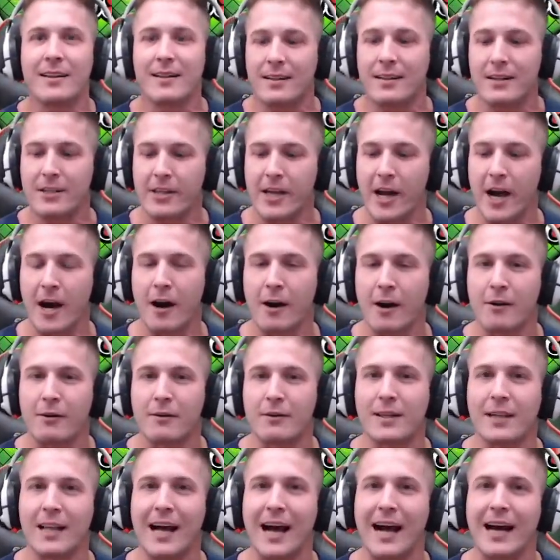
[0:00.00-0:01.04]
Yo,
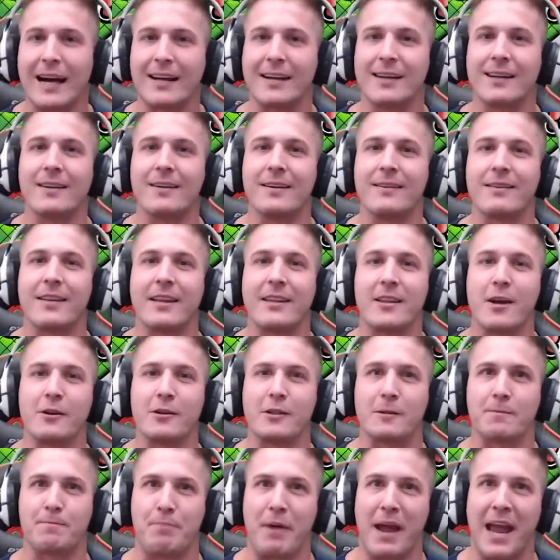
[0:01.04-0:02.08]
Luck, did
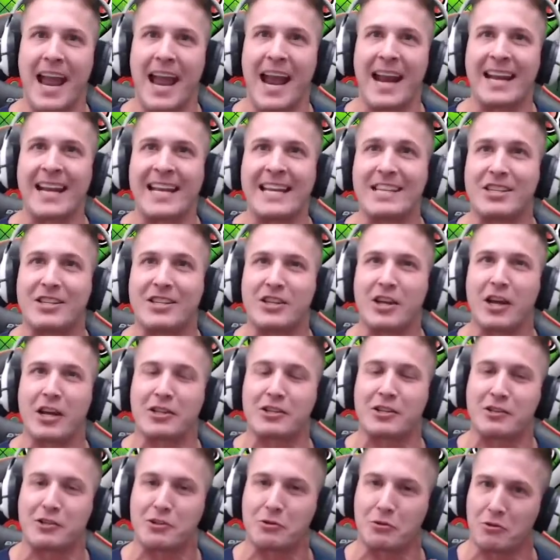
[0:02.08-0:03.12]
those panties
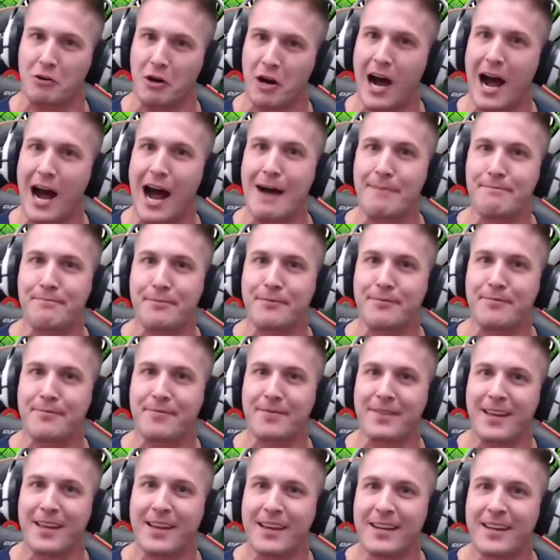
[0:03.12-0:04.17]
just drop?
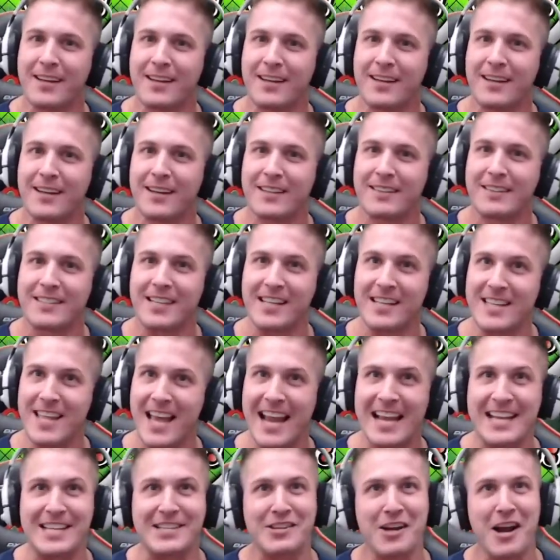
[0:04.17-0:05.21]
Did
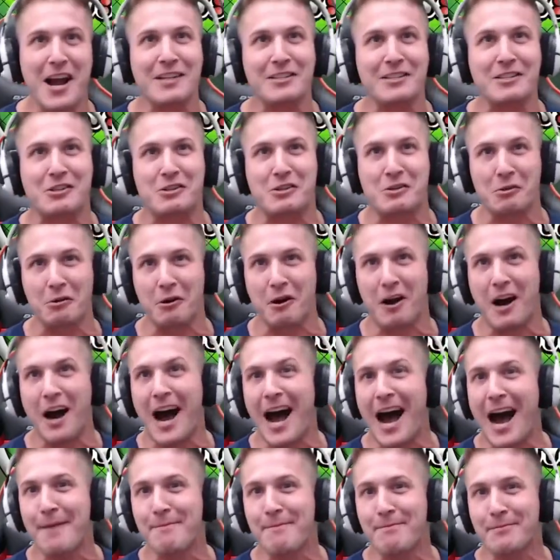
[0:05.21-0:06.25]
they just
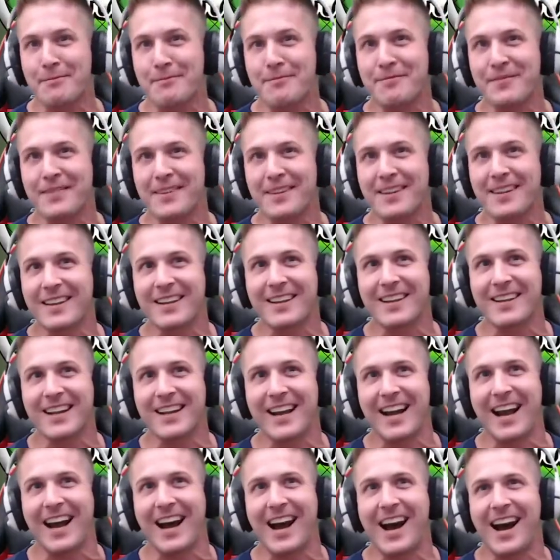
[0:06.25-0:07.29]
drop?
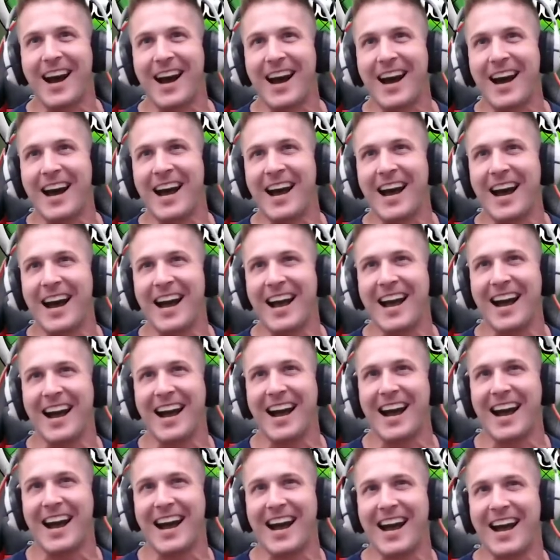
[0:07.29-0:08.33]

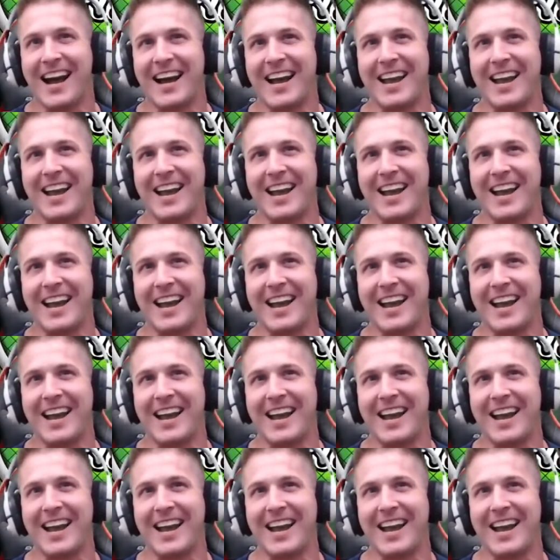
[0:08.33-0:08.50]
Ah,